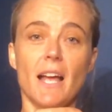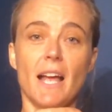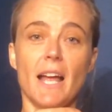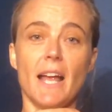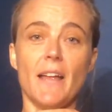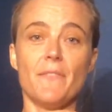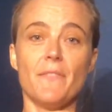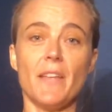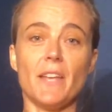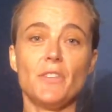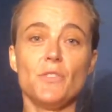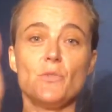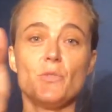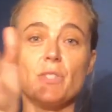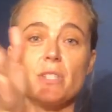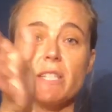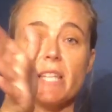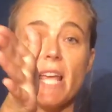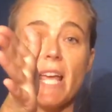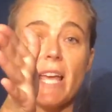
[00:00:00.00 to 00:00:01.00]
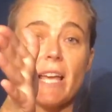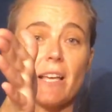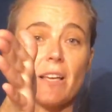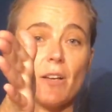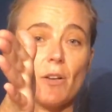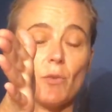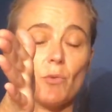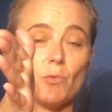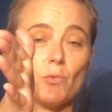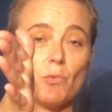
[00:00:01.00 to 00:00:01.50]
and then you tick
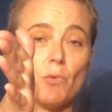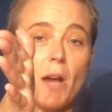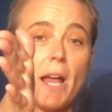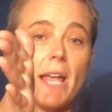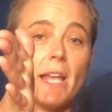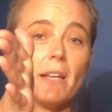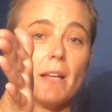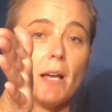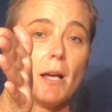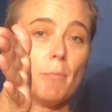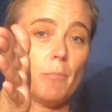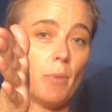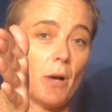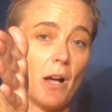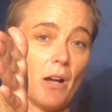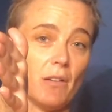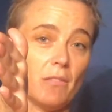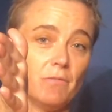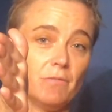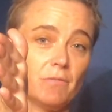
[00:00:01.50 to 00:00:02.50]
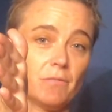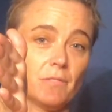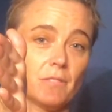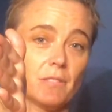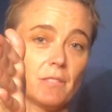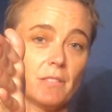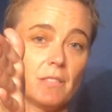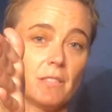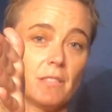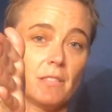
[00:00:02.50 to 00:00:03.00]
right above
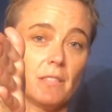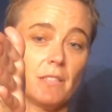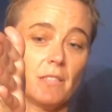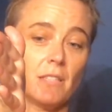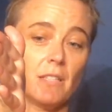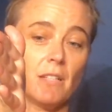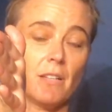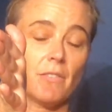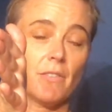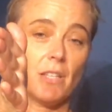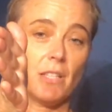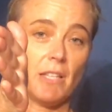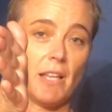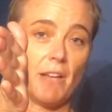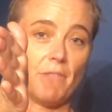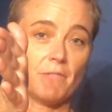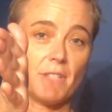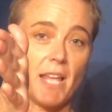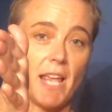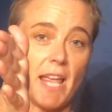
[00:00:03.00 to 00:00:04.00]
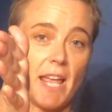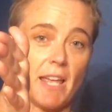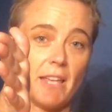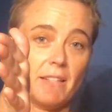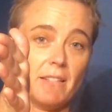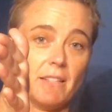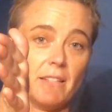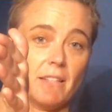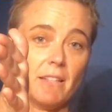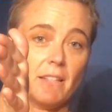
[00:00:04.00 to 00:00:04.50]
the left
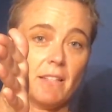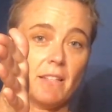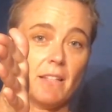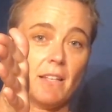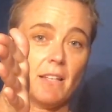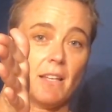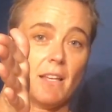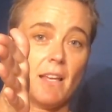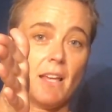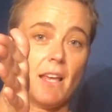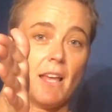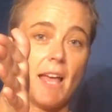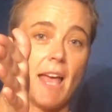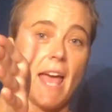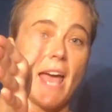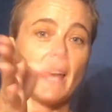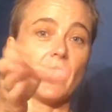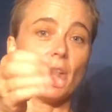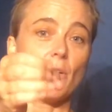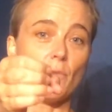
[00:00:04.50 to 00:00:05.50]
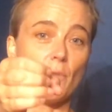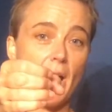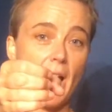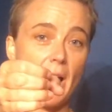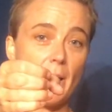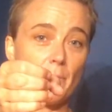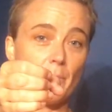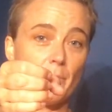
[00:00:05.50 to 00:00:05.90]
hand and grab.